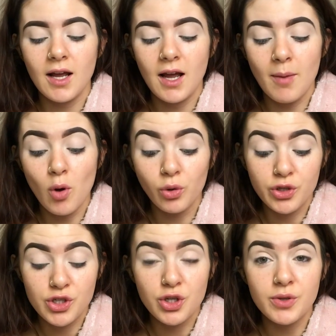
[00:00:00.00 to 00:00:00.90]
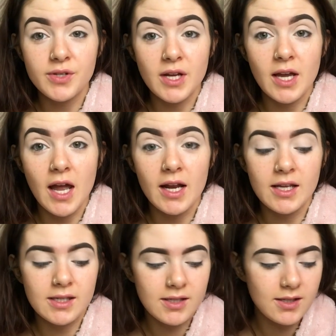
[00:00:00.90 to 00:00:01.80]
I'm only just using it, and
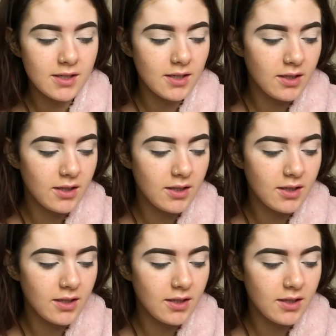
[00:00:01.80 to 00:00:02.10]
it's,